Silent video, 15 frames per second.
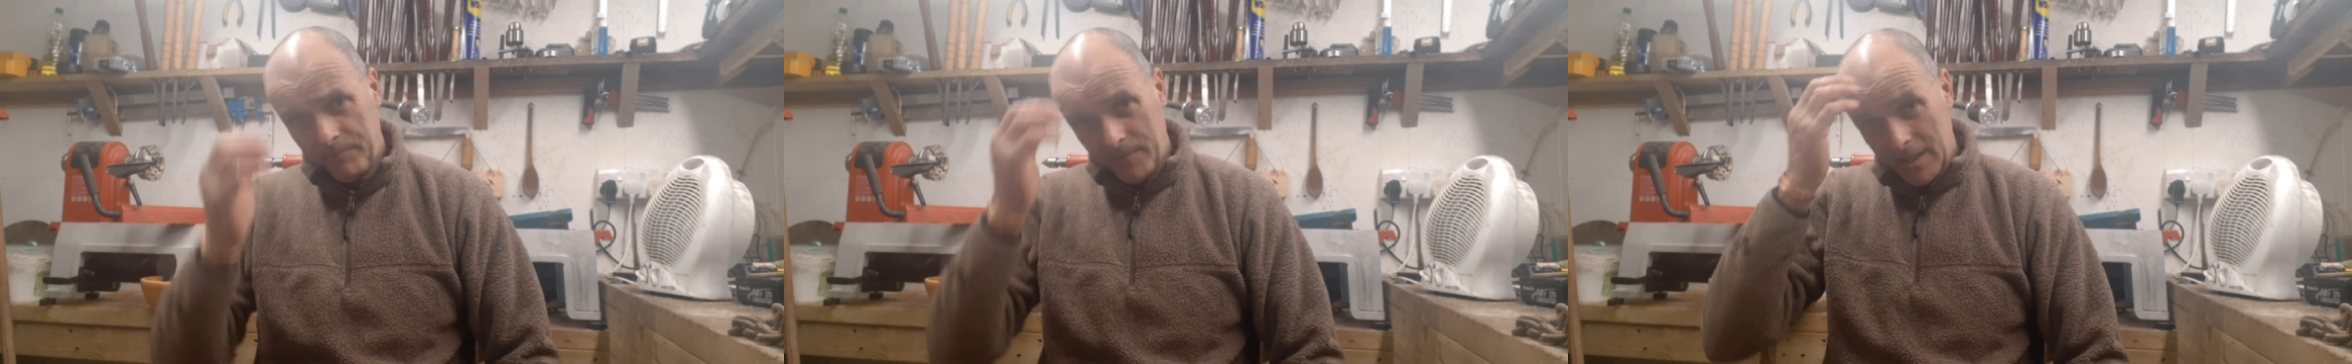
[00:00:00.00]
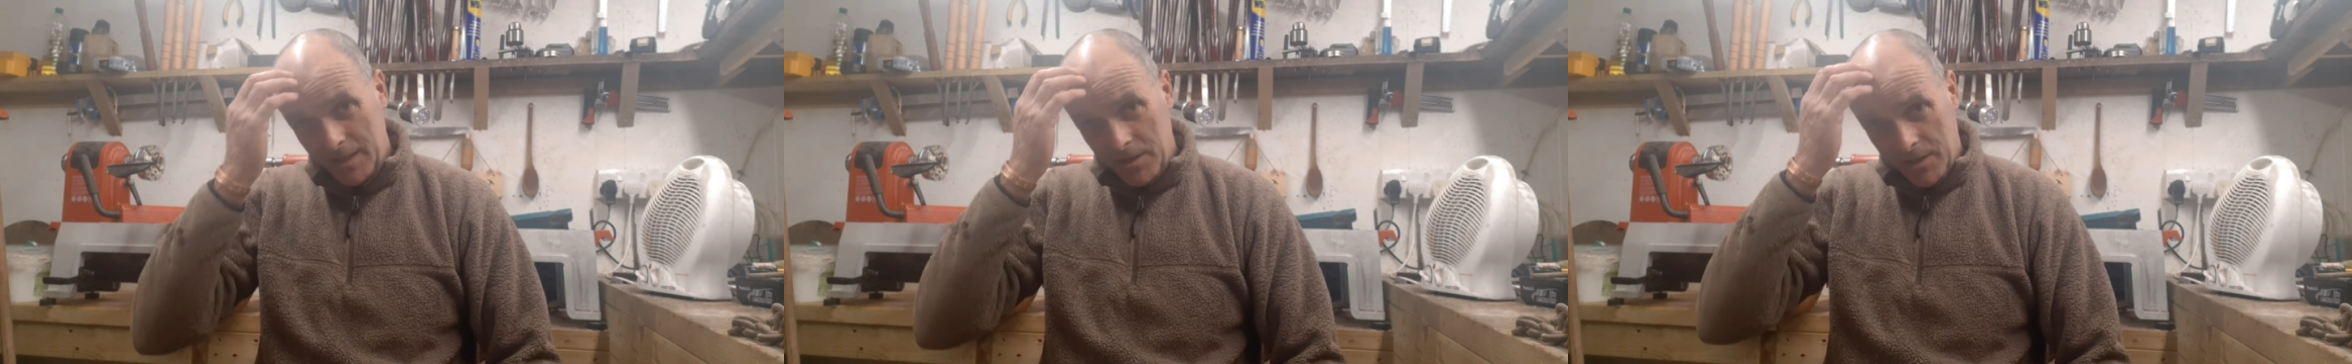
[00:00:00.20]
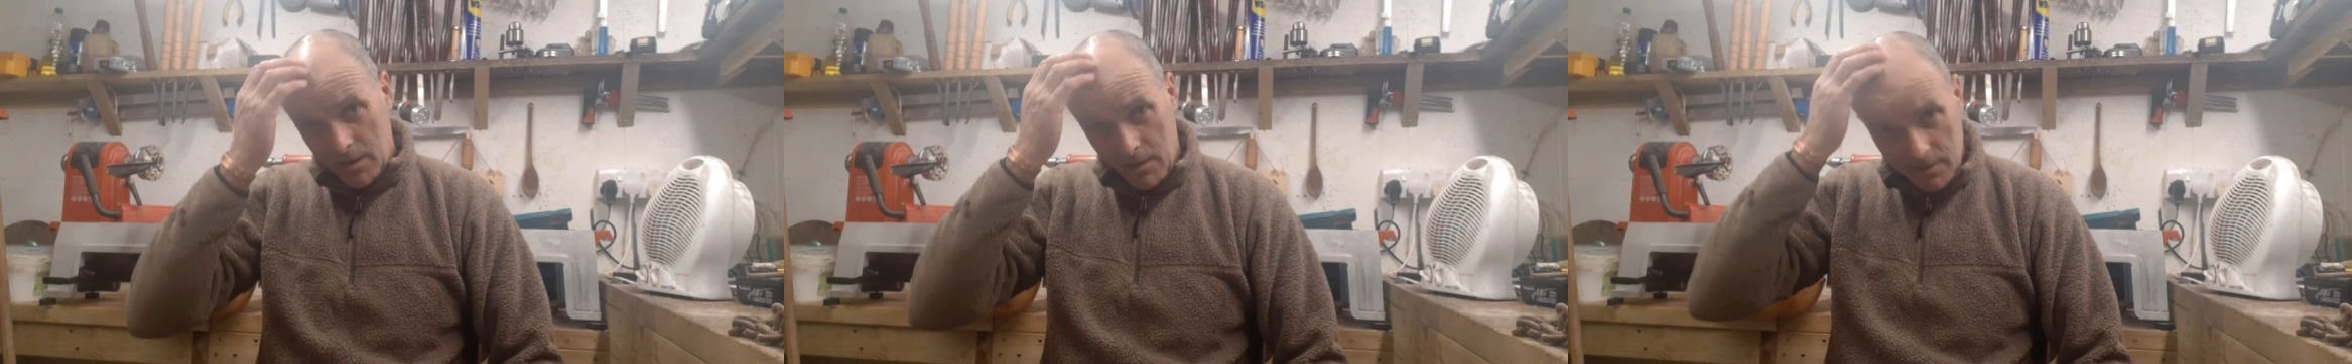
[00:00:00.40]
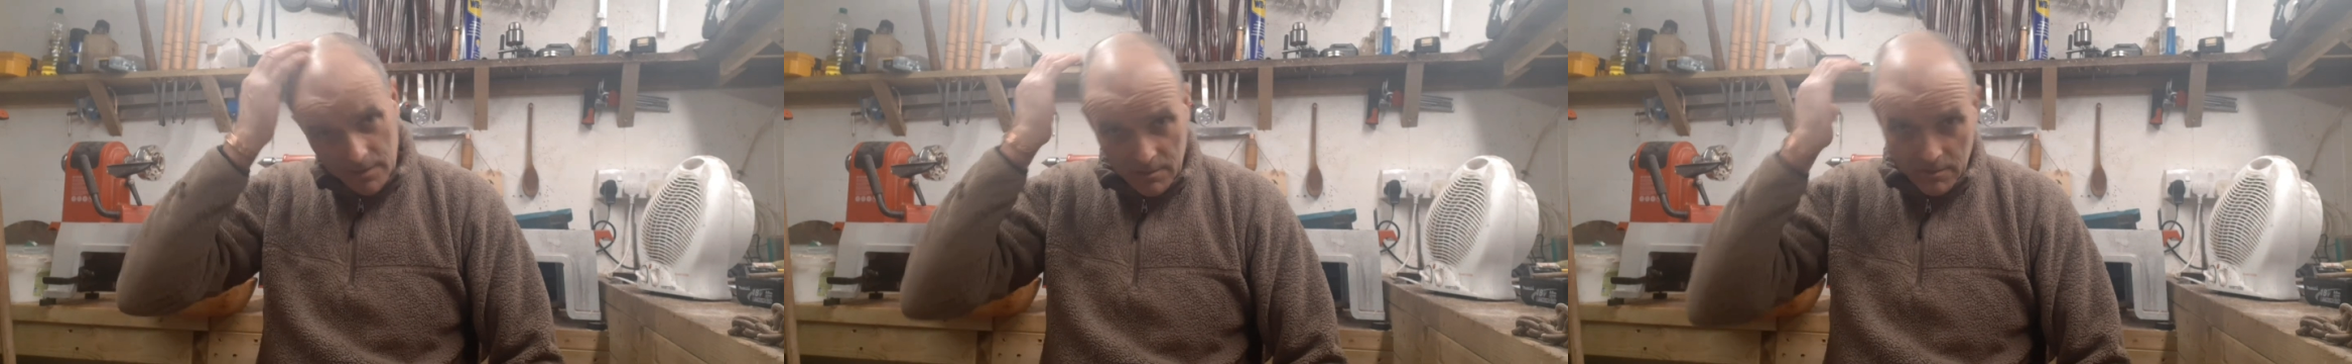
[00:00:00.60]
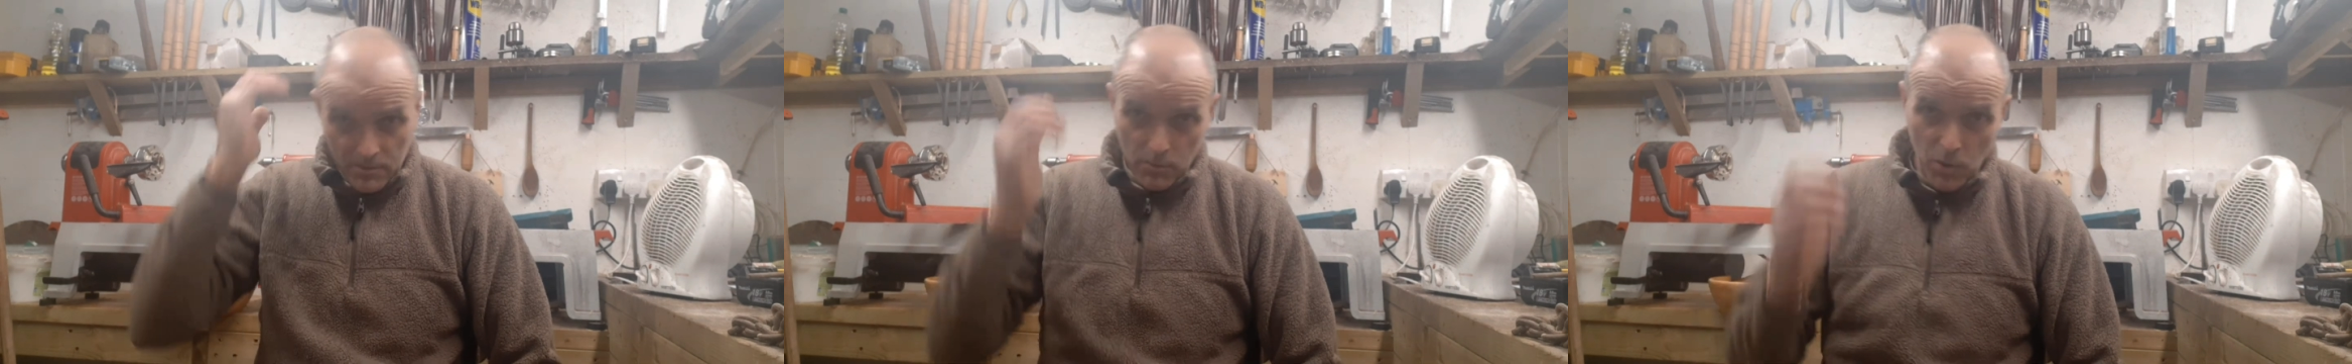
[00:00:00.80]
and you got
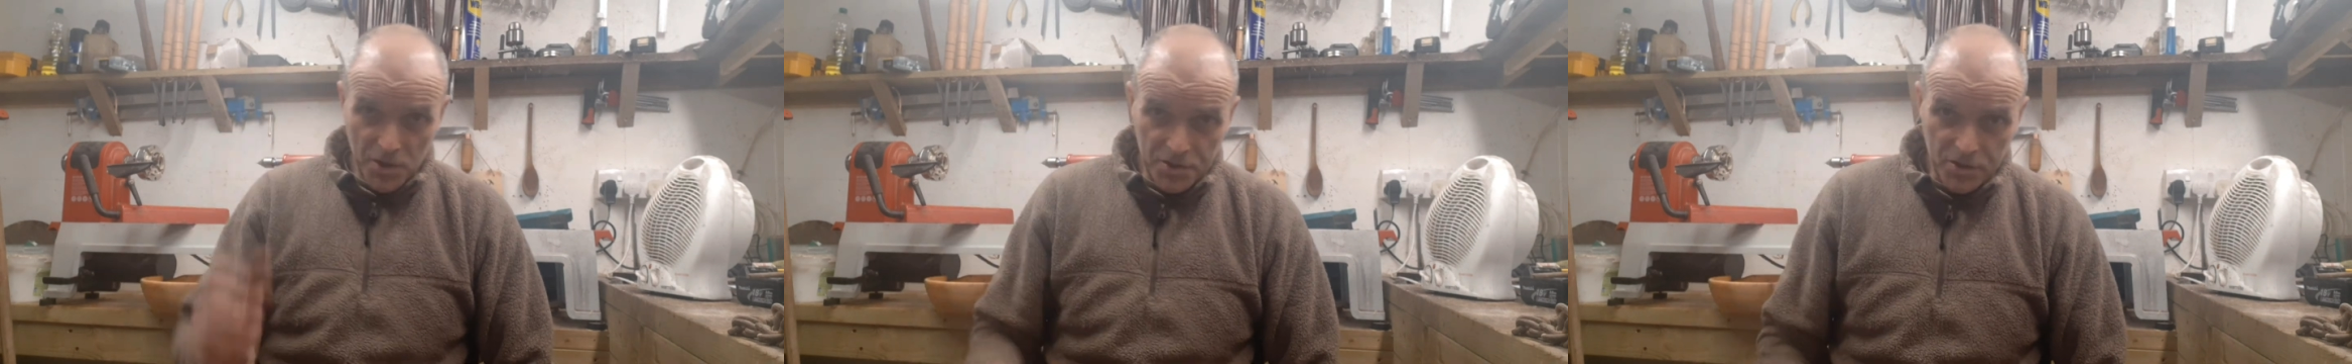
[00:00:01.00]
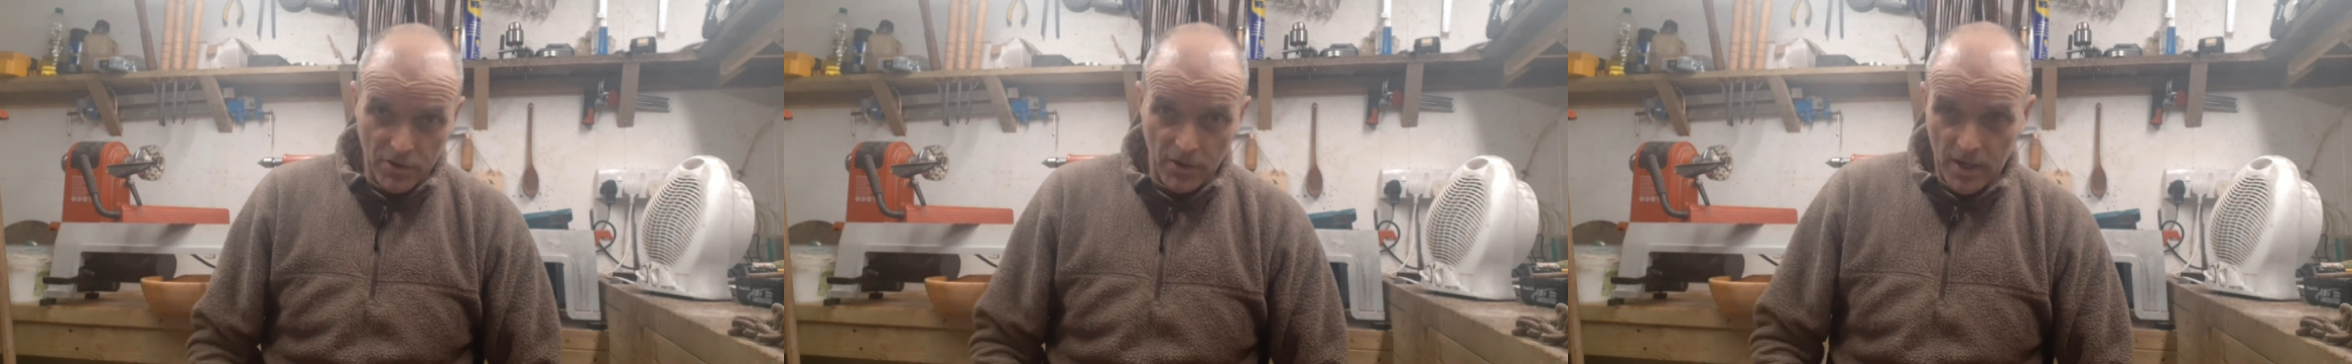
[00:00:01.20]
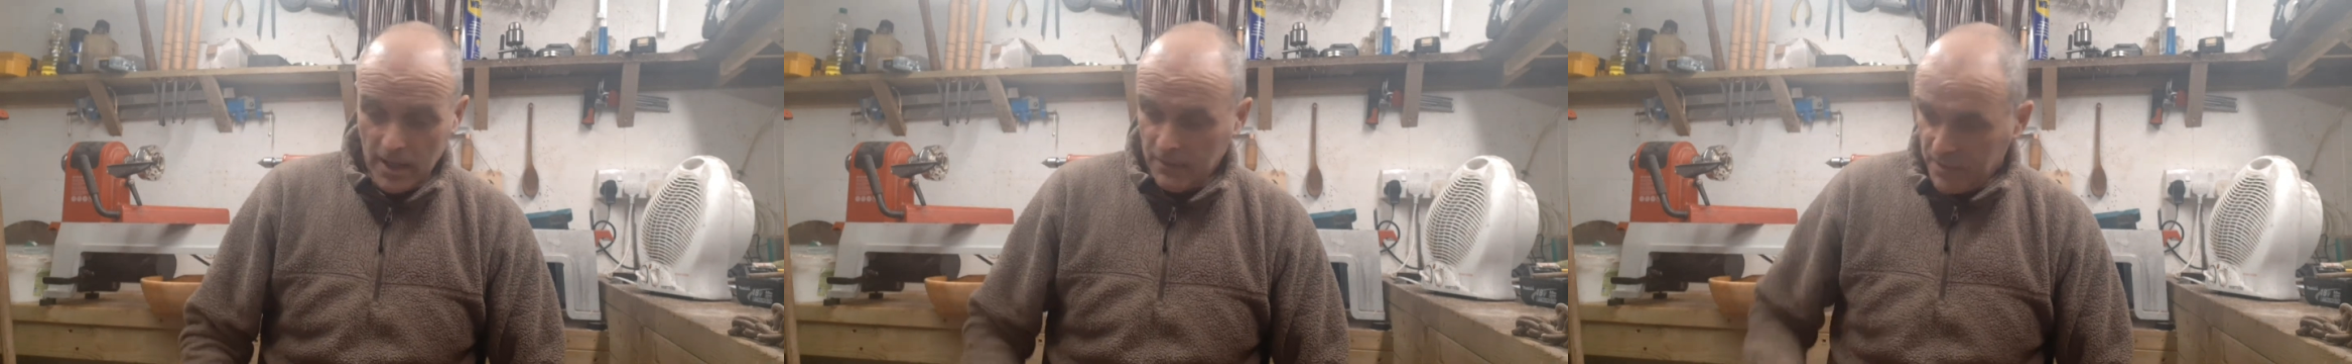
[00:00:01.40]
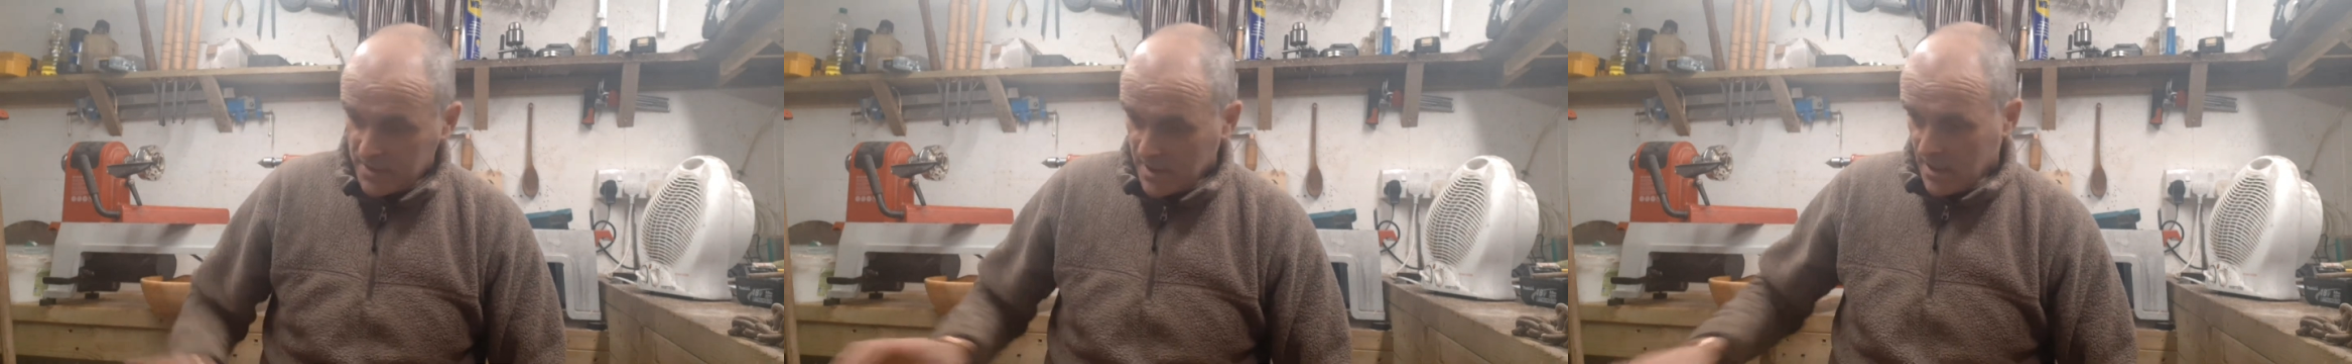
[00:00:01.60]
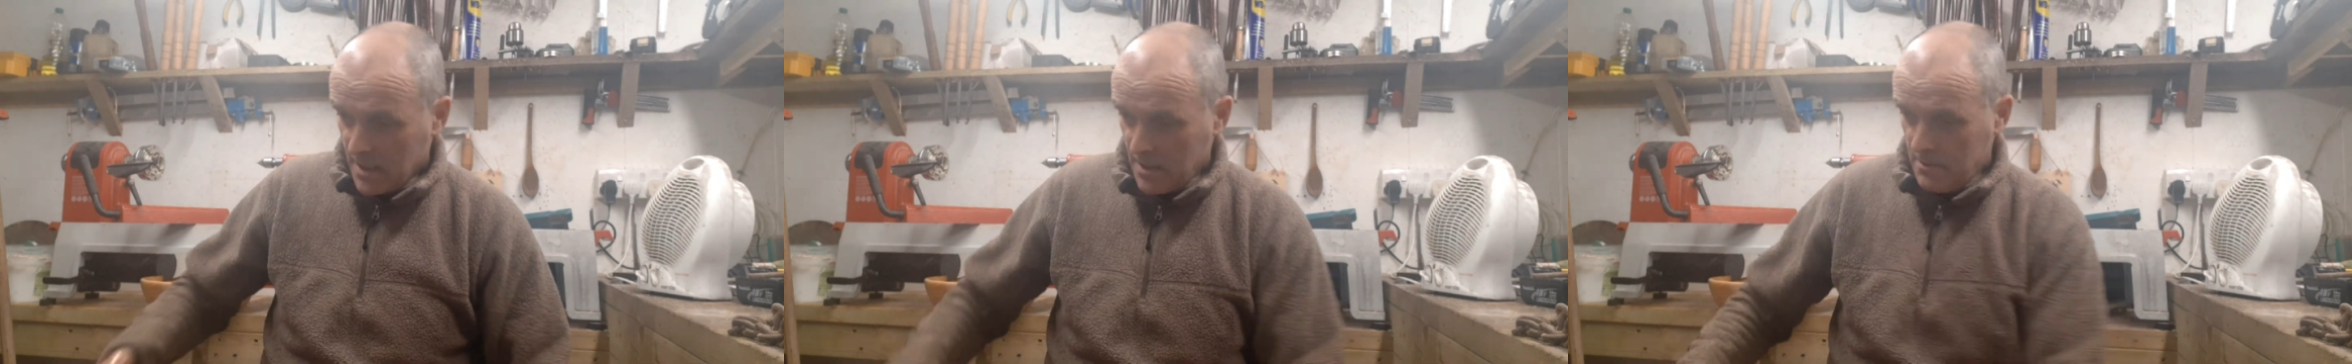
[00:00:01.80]
the woodcraft.
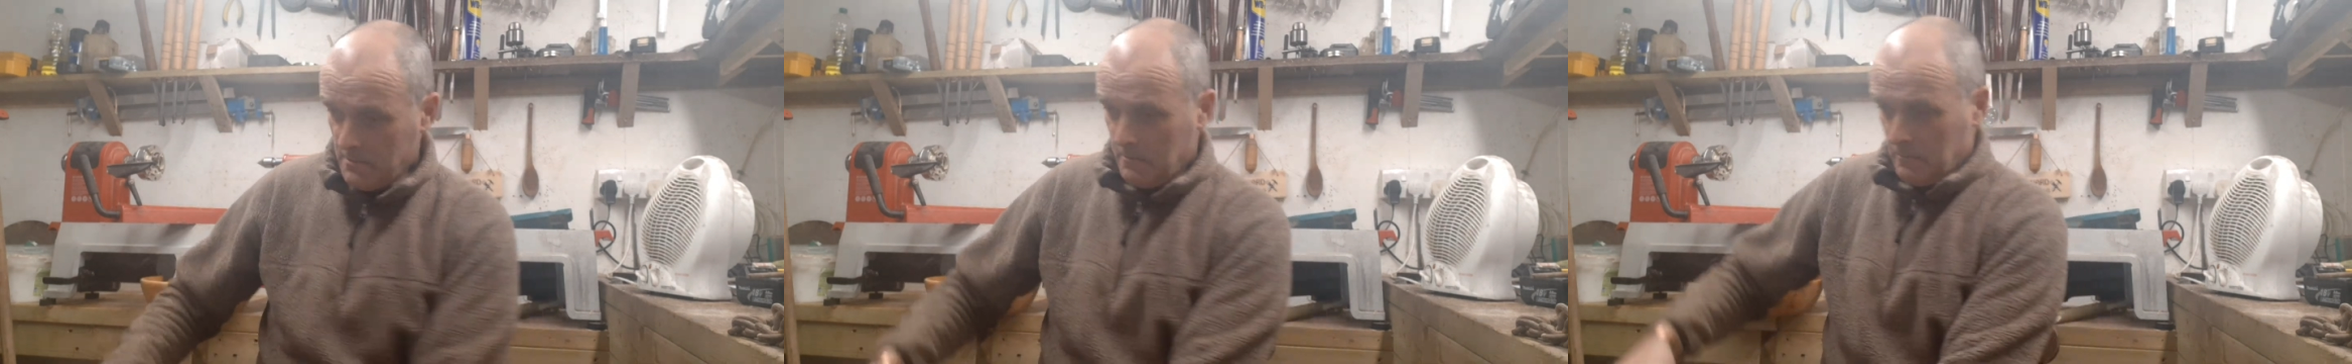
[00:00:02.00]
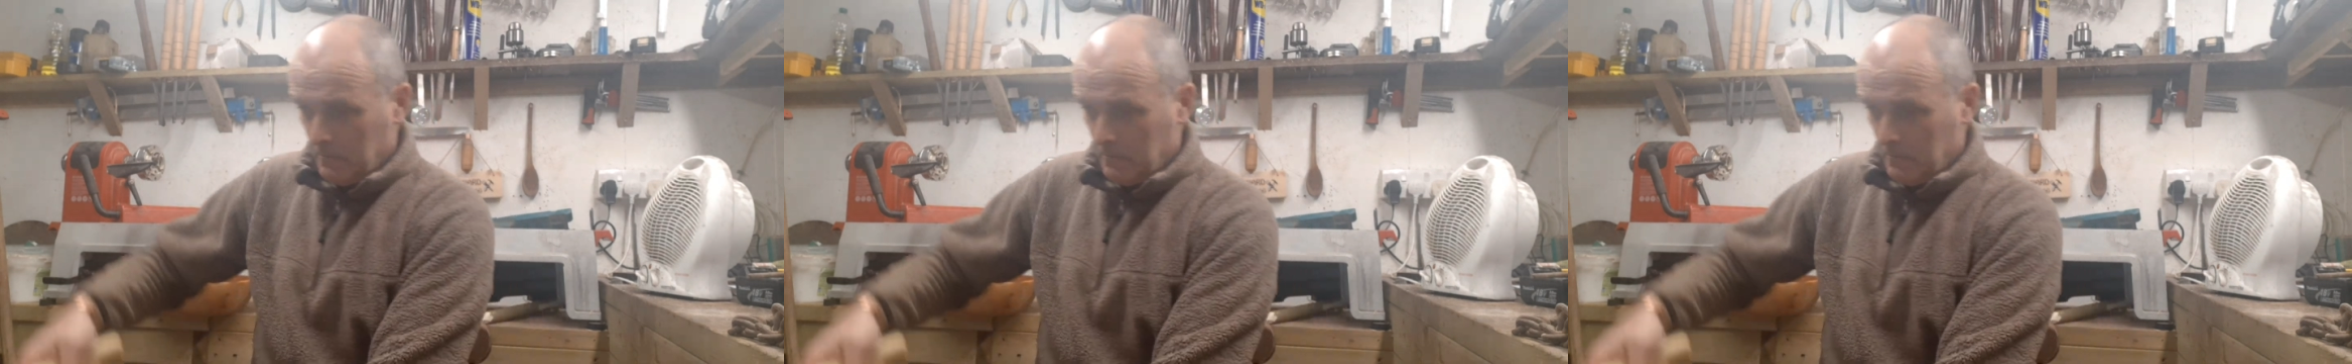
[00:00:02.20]
So,